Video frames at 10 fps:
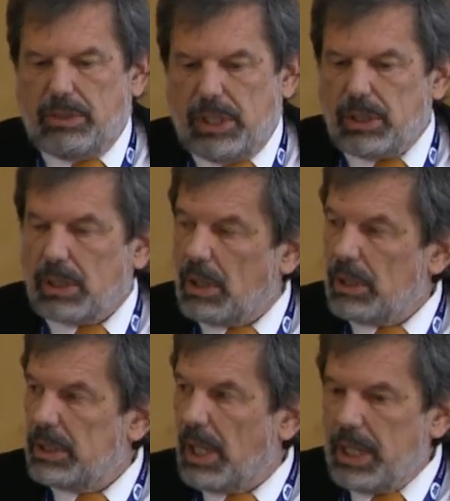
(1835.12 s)
that the
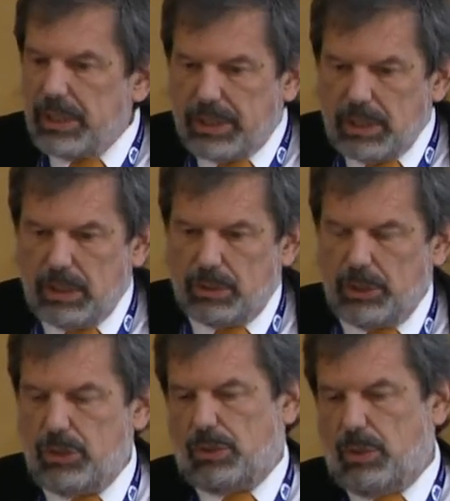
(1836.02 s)
current IT
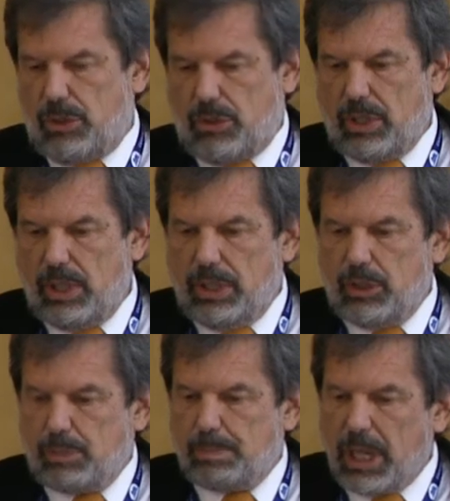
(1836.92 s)
research
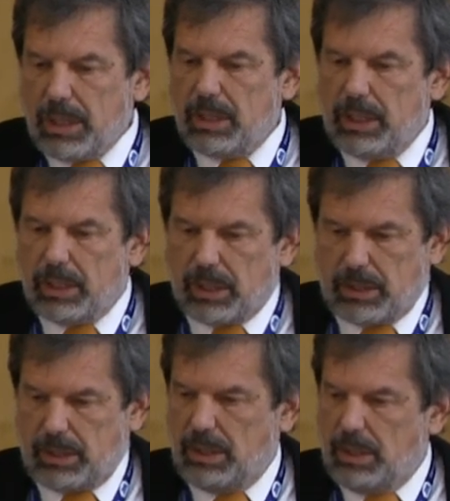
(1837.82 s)
is
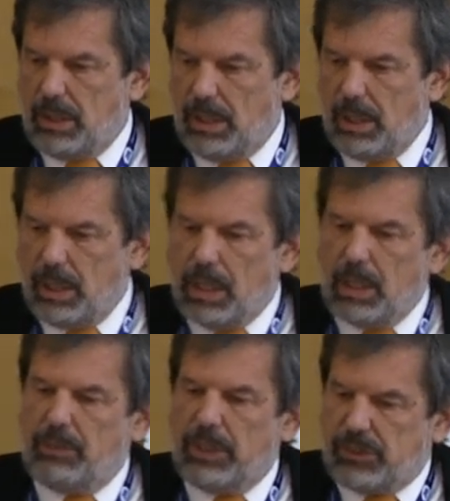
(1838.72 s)
bargaining
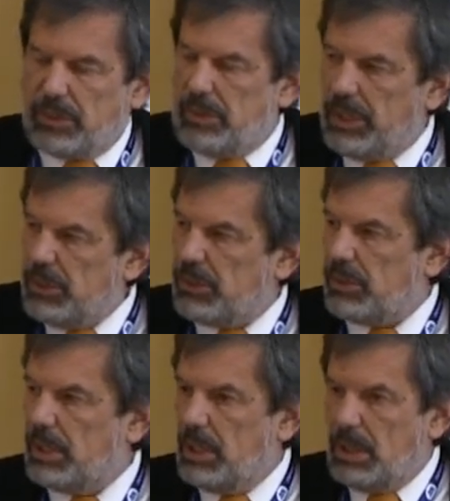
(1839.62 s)
with
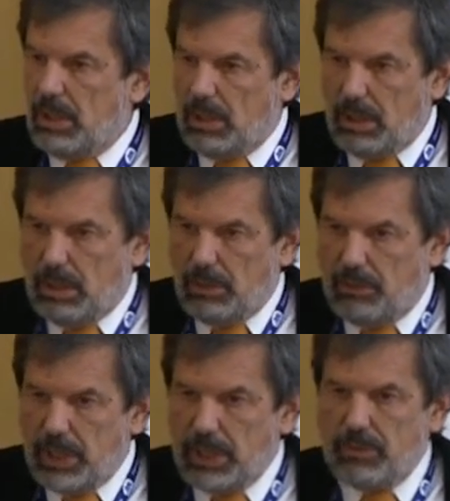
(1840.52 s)
these
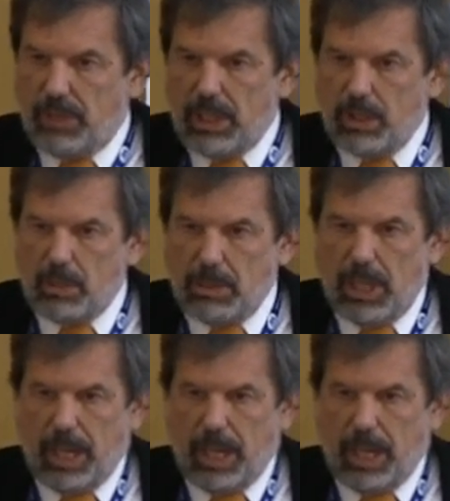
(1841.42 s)
very valuable